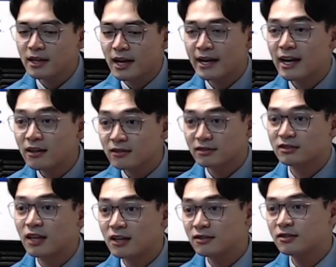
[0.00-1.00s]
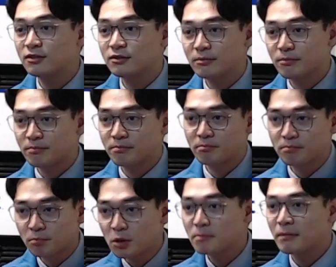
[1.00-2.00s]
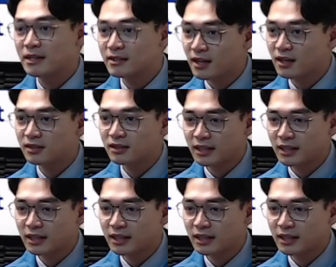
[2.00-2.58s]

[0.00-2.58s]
And I start to put myself,